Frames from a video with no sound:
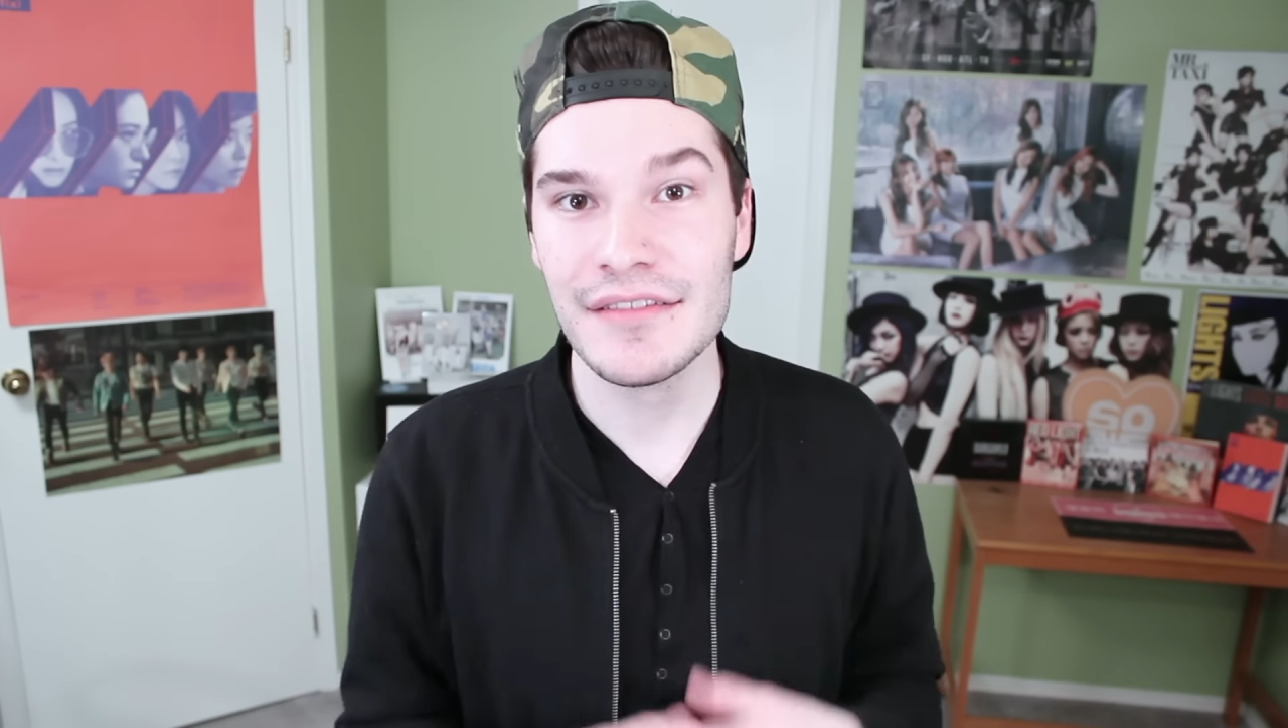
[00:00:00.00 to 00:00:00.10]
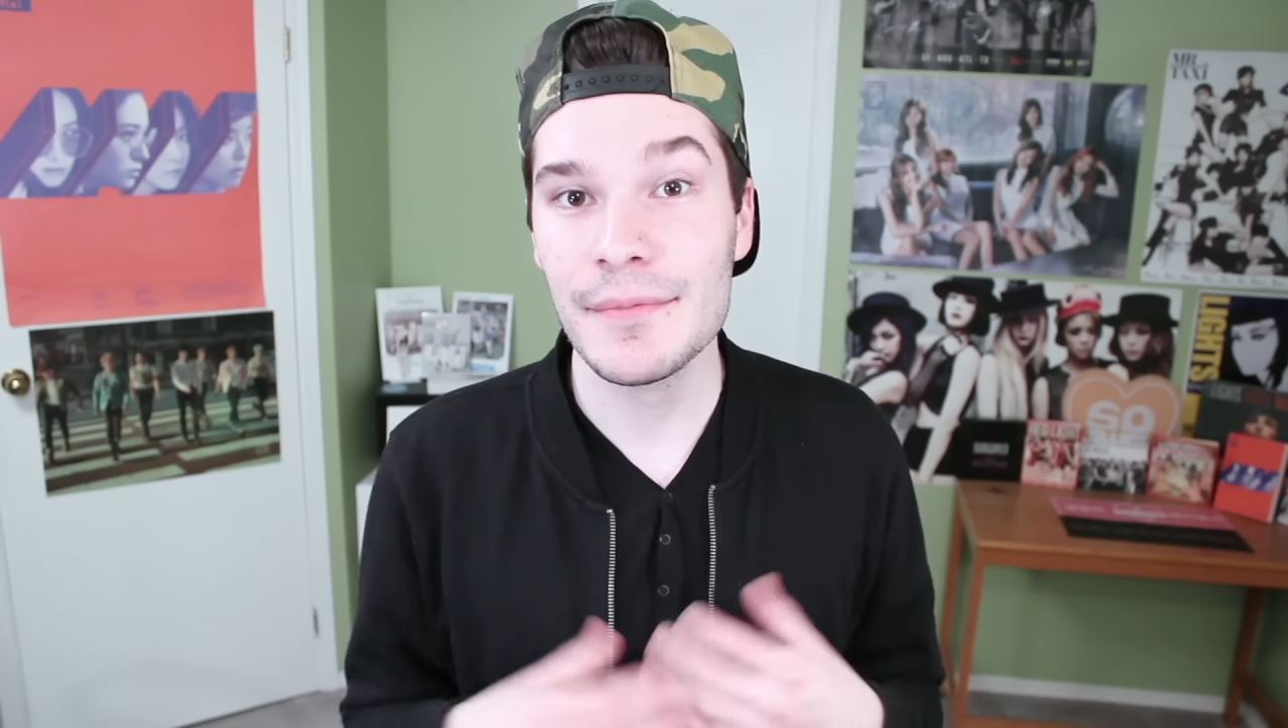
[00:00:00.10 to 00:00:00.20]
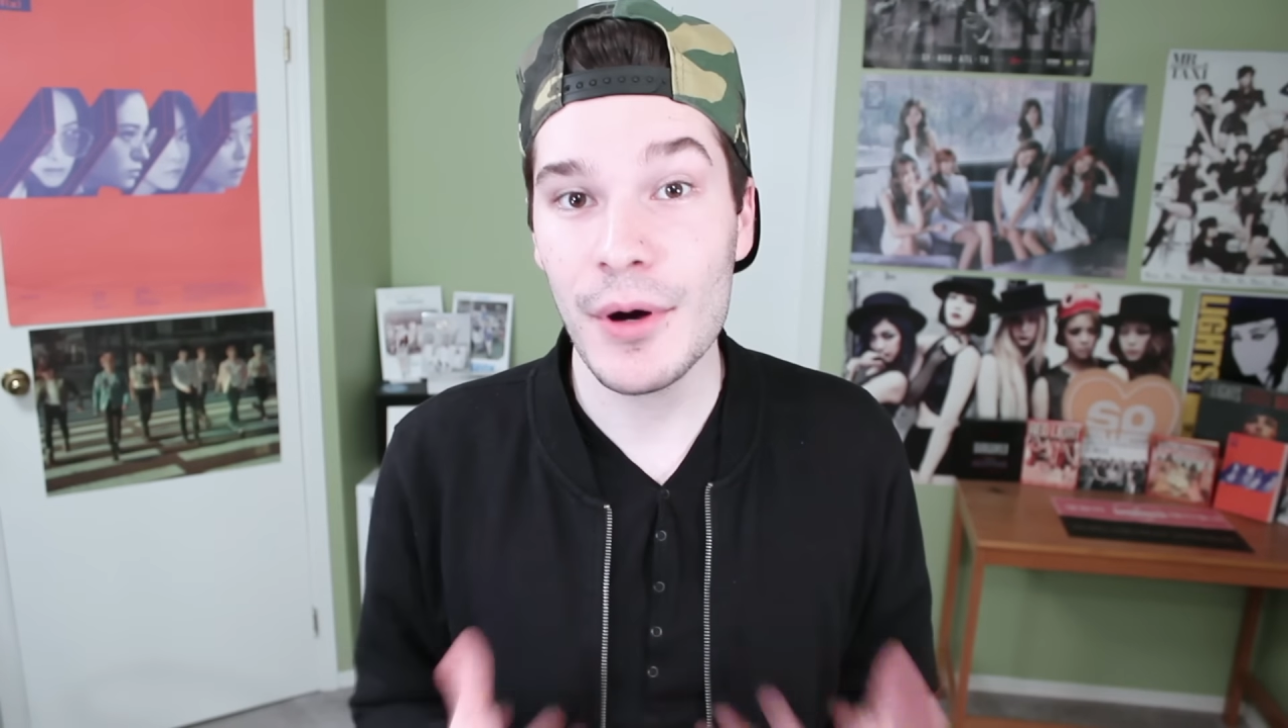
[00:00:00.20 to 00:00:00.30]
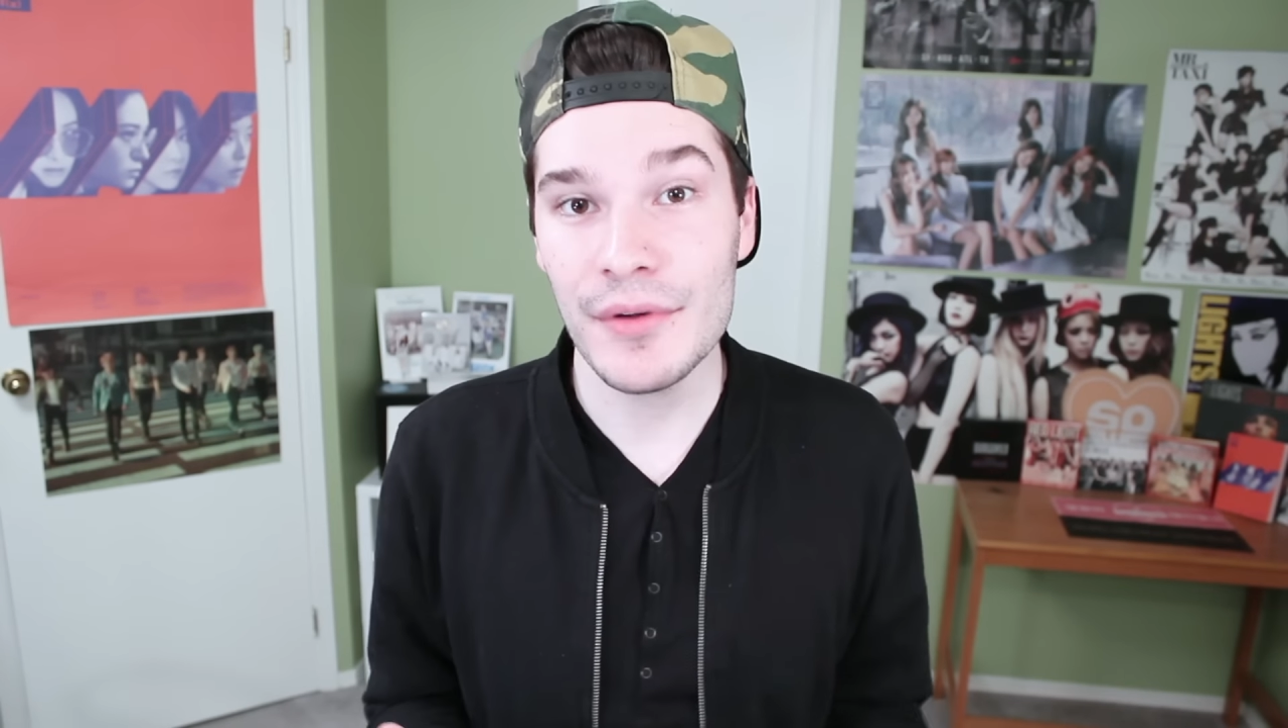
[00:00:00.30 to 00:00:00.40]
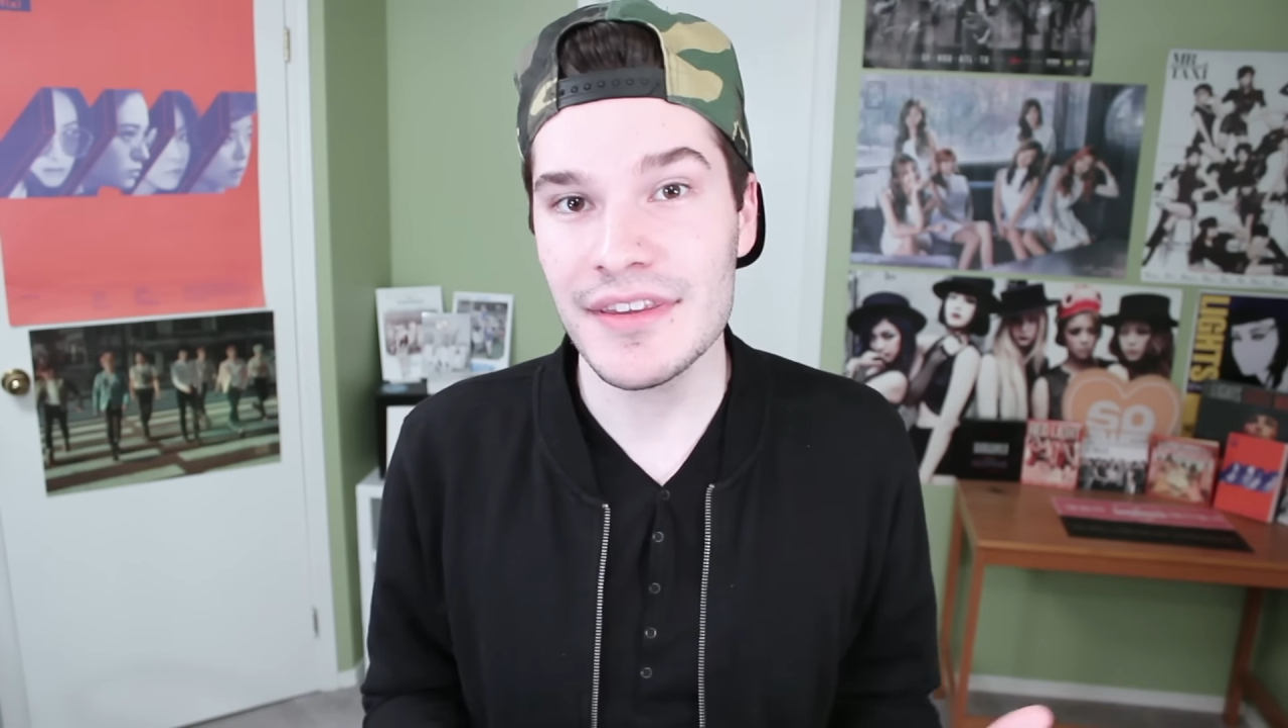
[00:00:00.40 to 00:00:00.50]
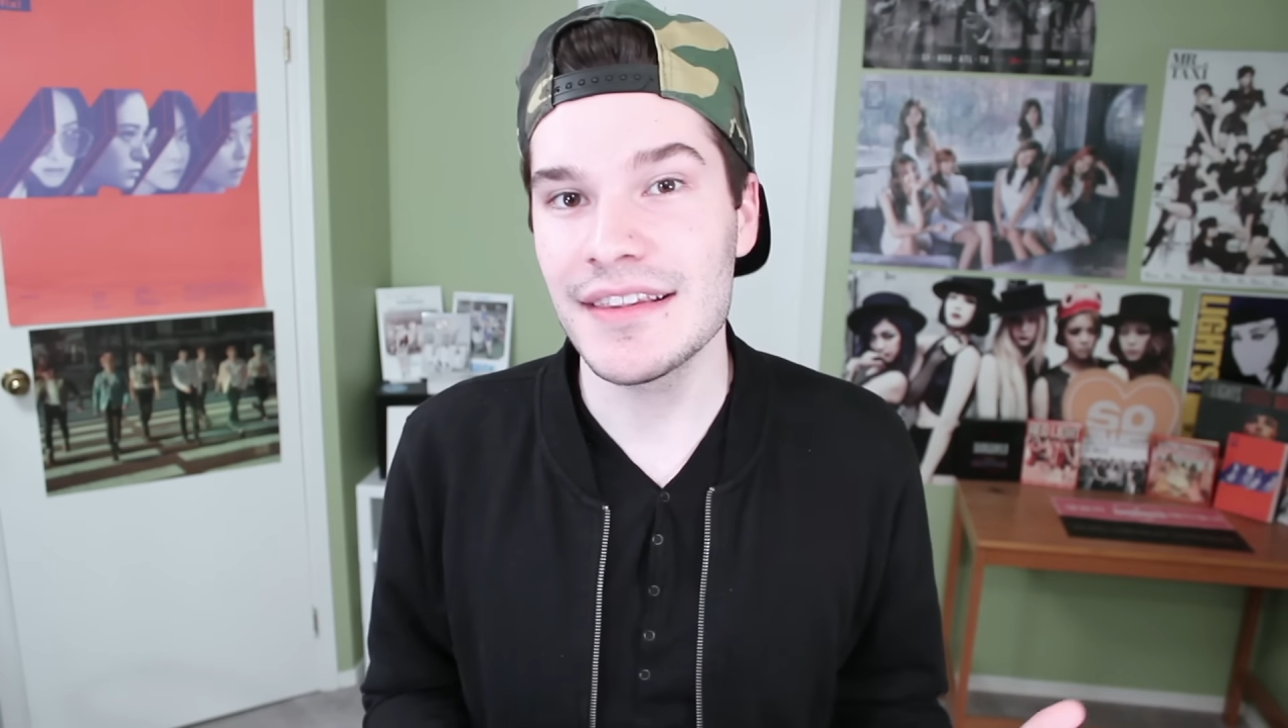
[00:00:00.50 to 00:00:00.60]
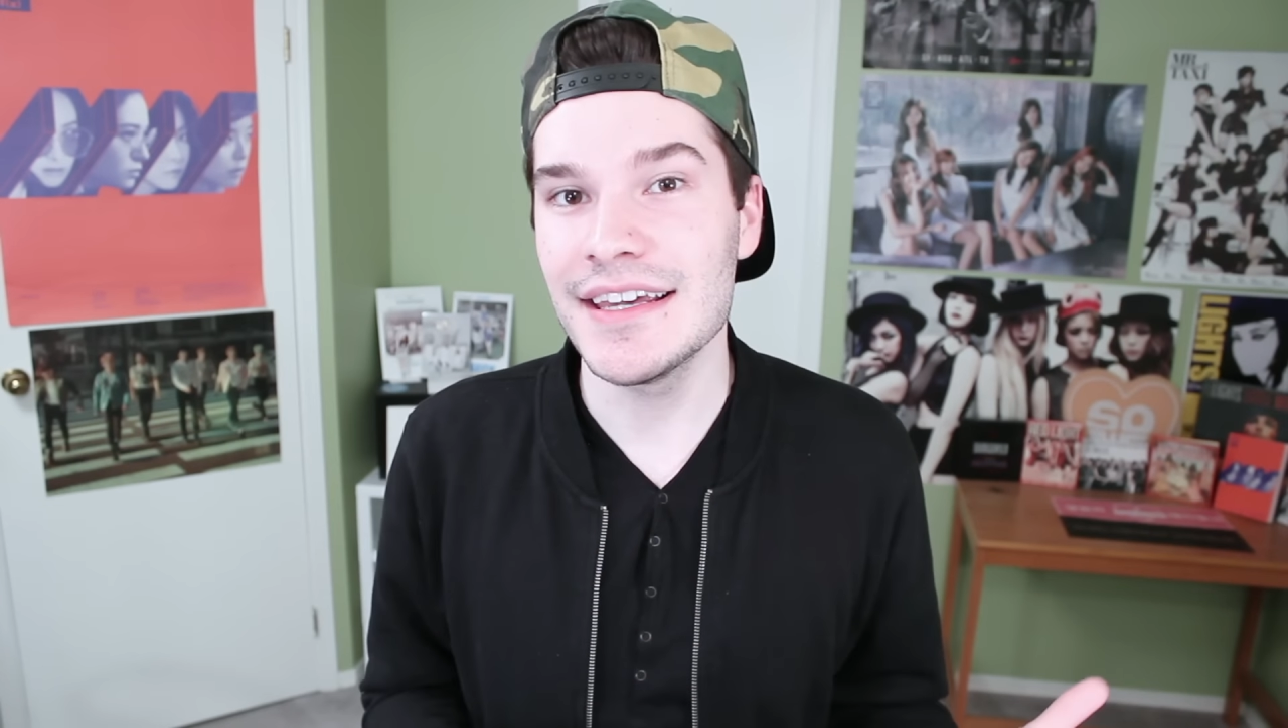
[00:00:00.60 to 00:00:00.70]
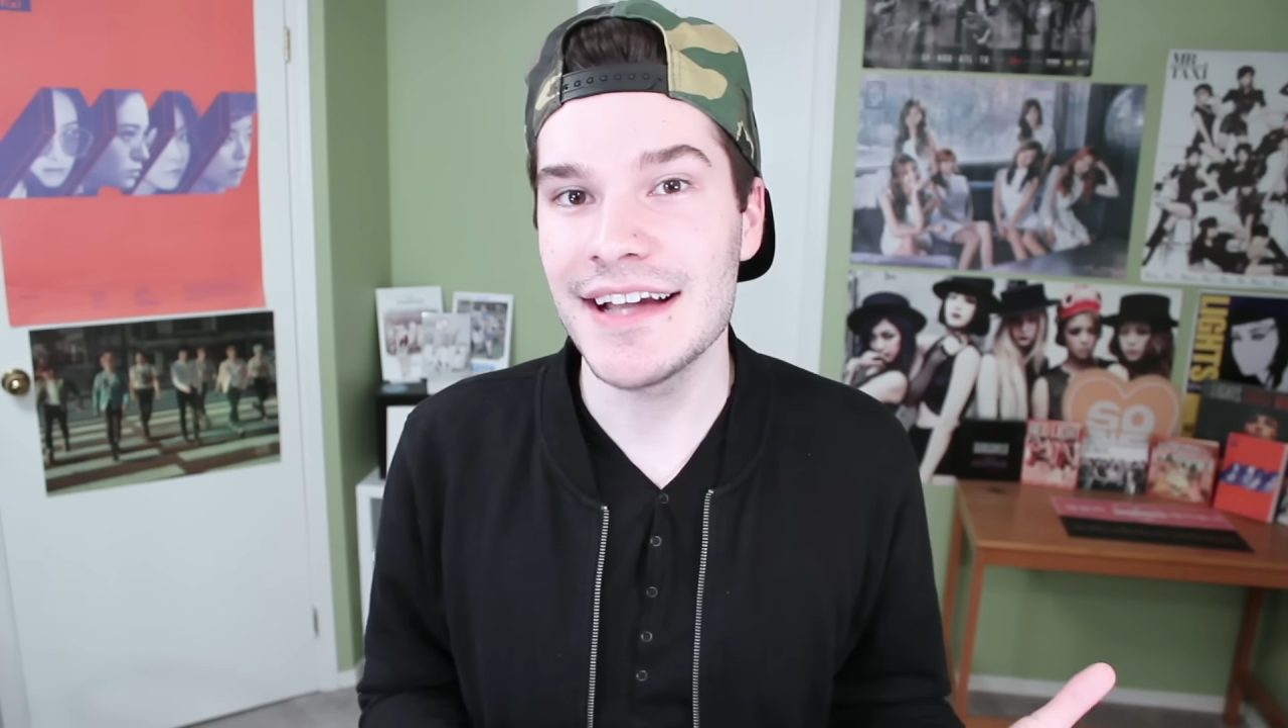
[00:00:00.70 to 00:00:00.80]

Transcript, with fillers: Supposedly,